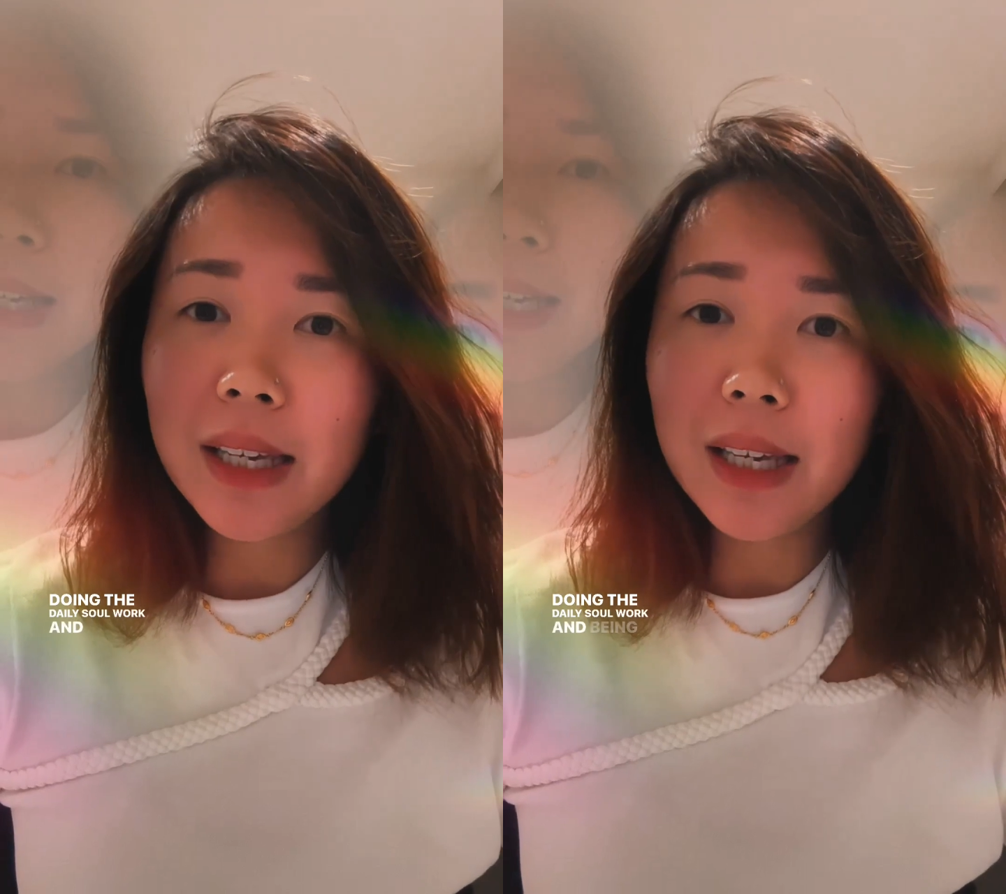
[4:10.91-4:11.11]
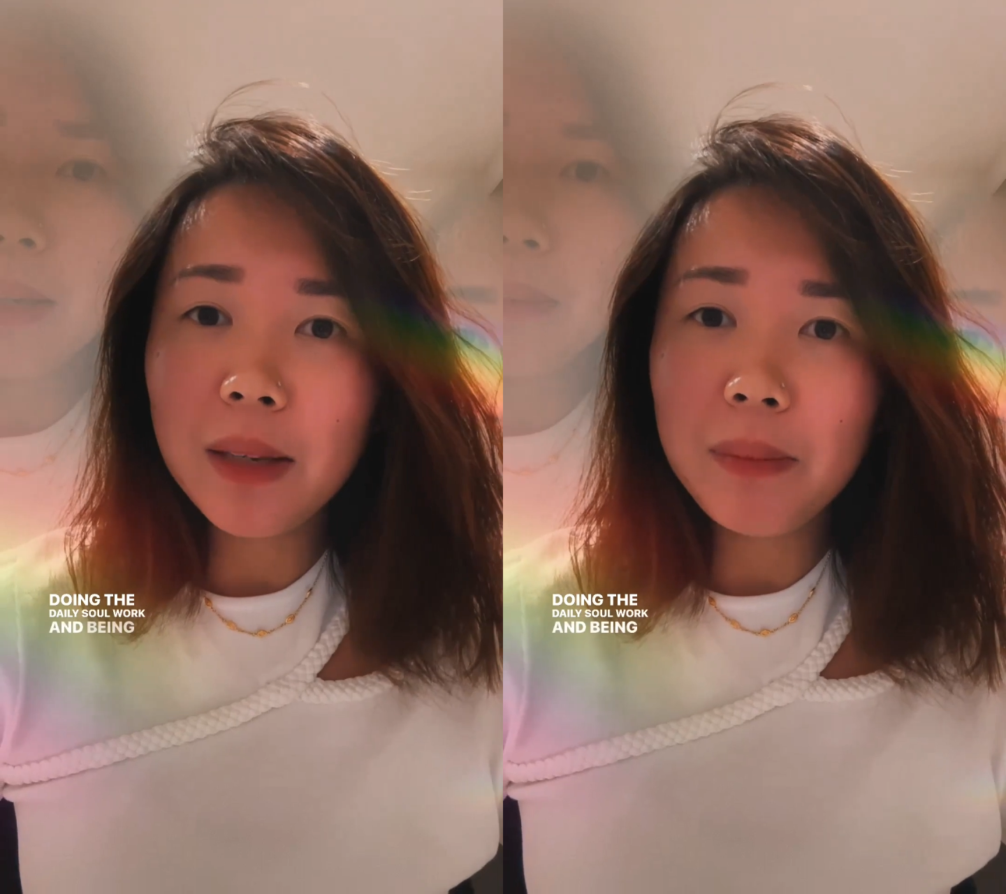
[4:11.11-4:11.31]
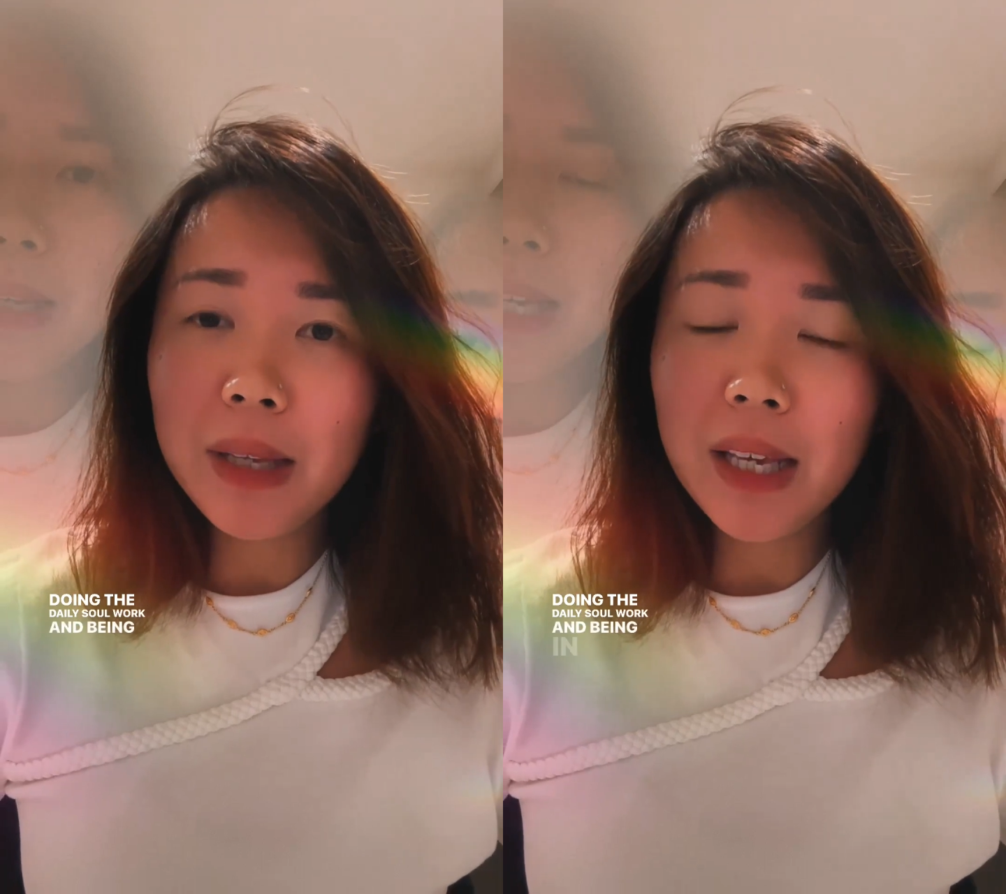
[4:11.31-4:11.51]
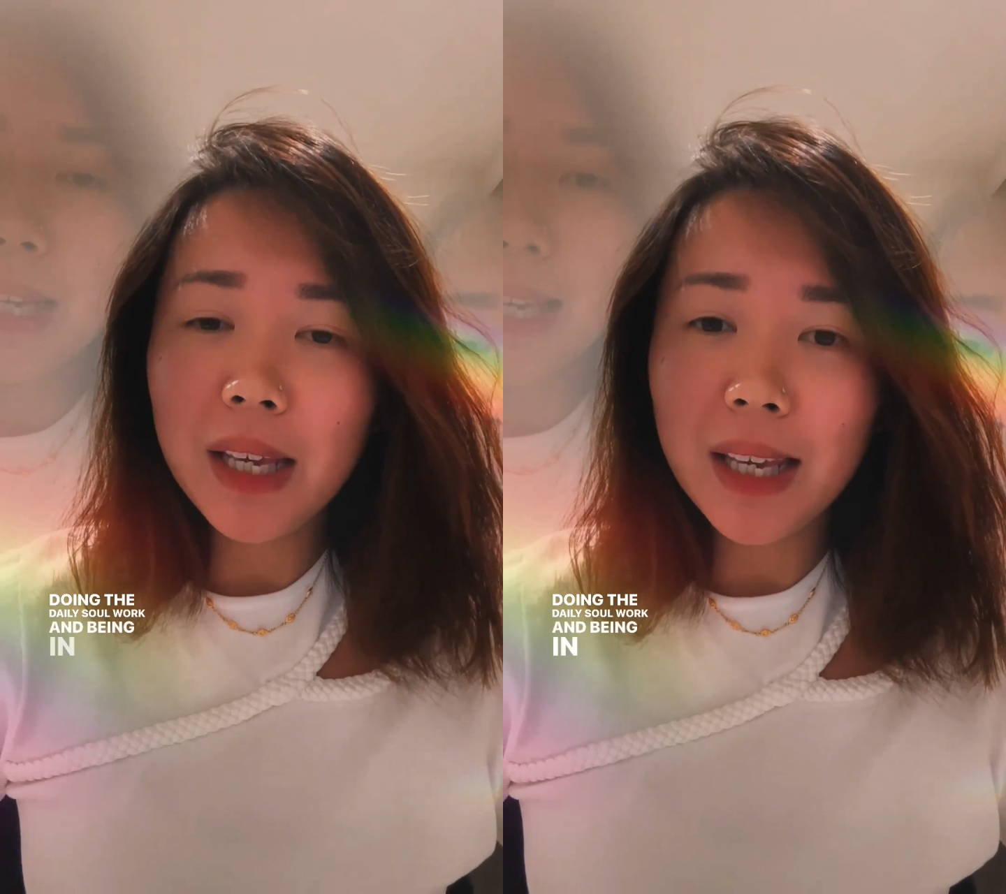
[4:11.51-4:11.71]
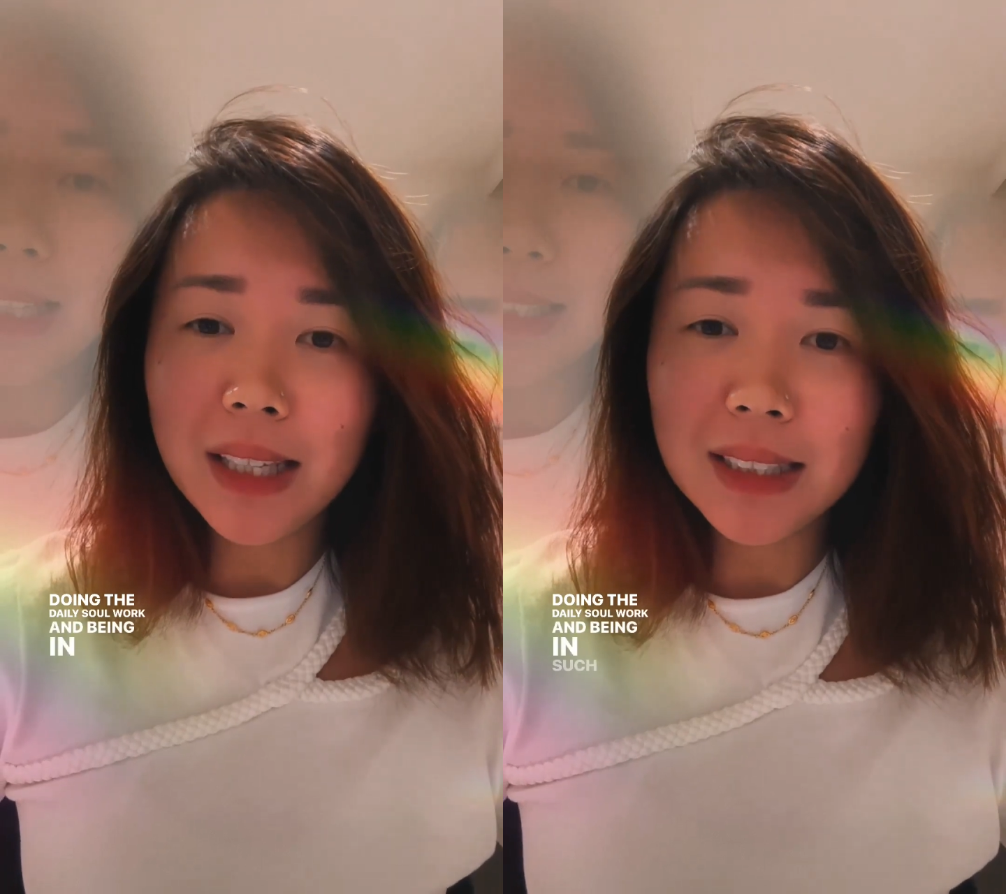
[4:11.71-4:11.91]
and
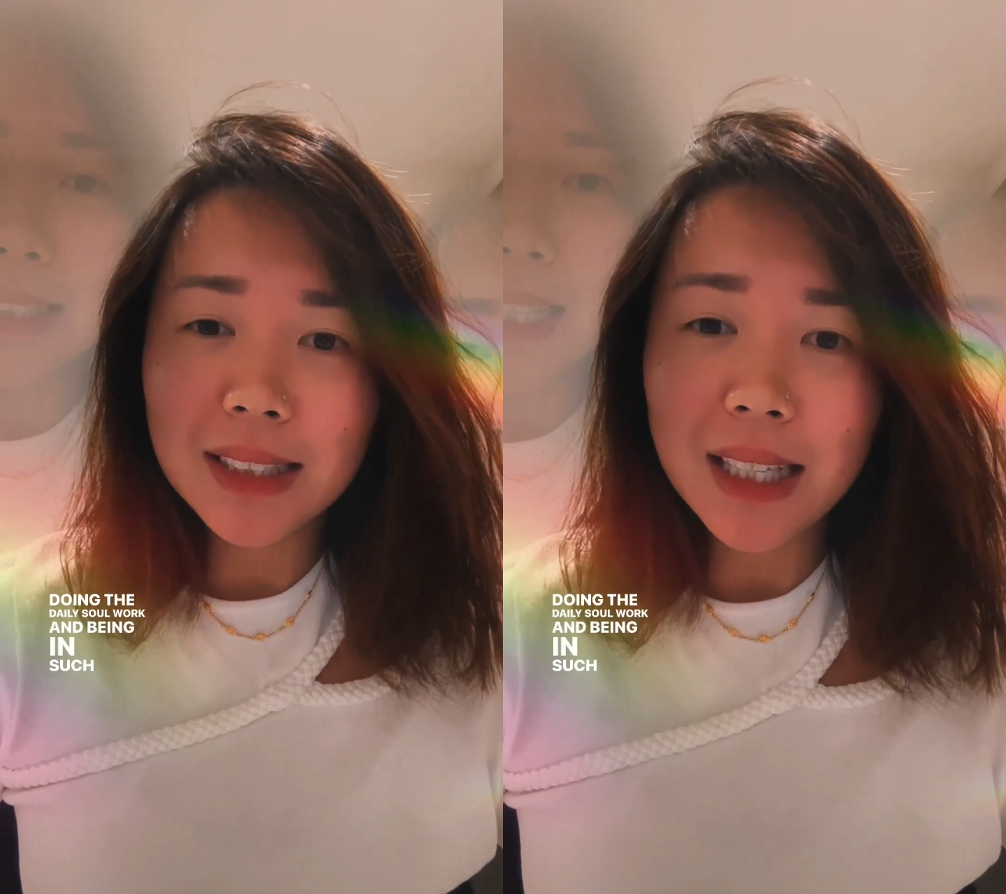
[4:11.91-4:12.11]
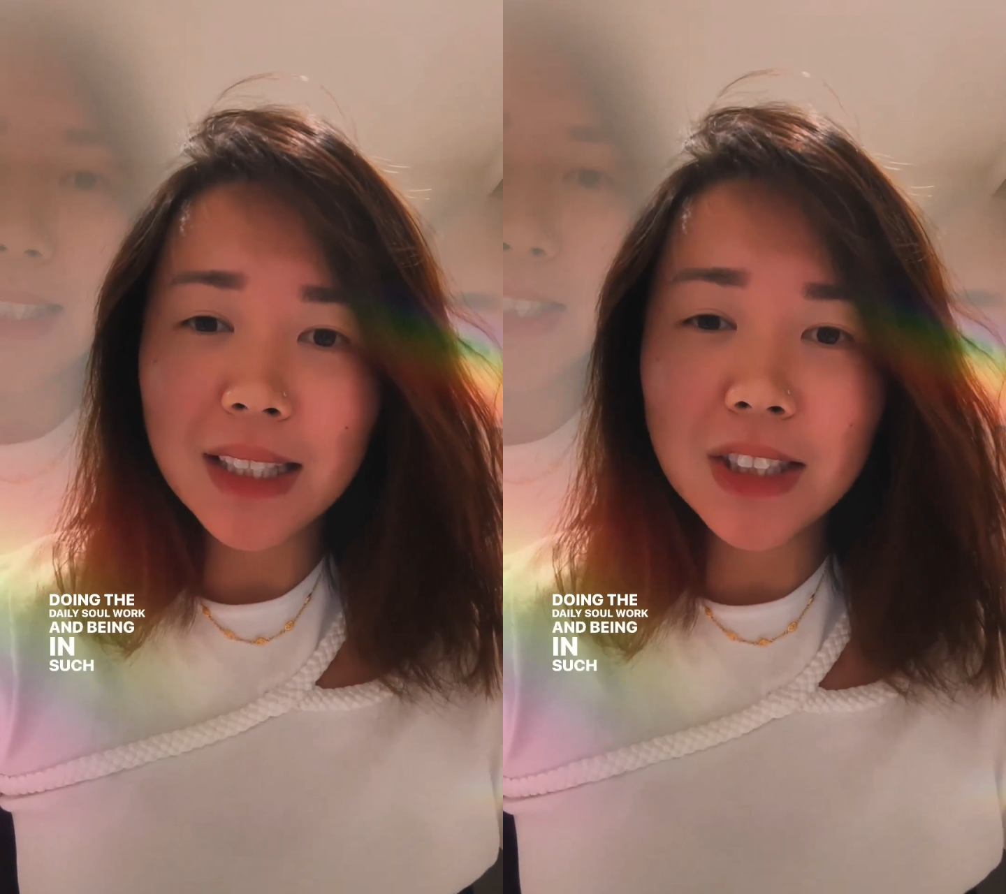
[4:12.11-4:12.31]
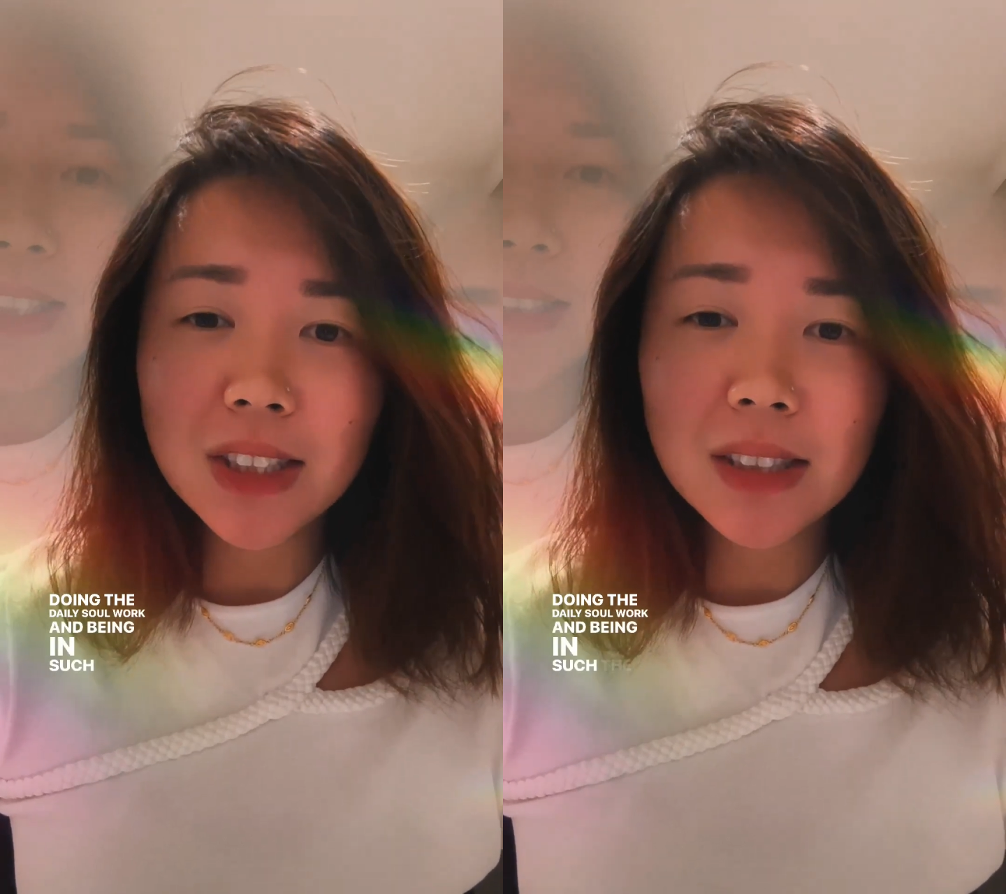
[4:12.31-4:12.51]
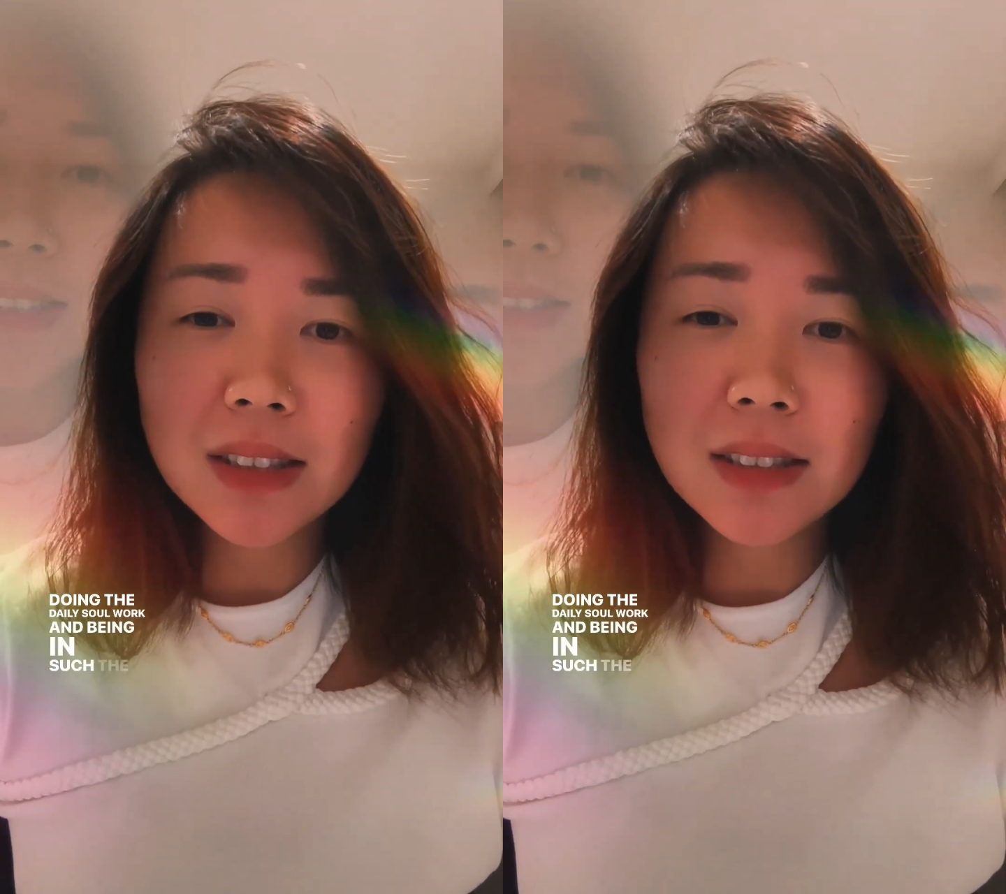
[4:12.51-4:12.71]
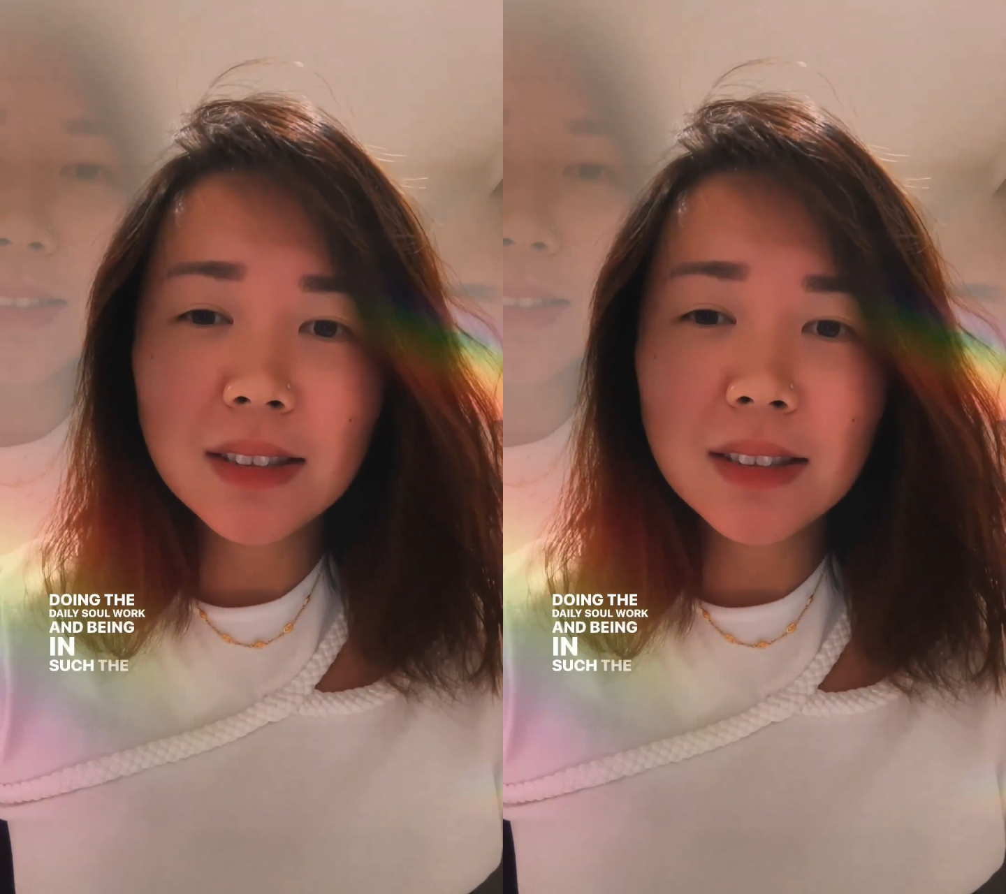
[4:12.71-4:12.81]
being in such